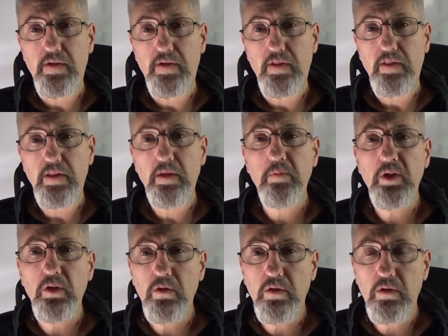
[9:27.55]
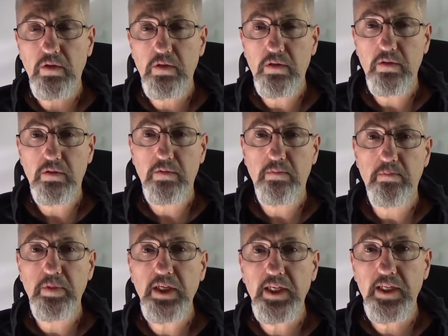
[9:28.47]
liminal
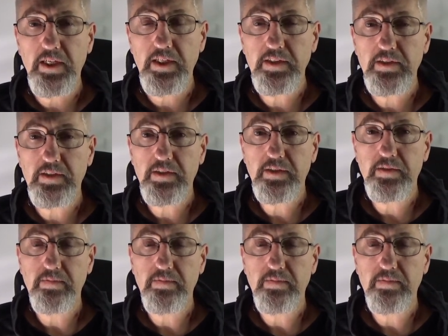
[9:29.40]
beings.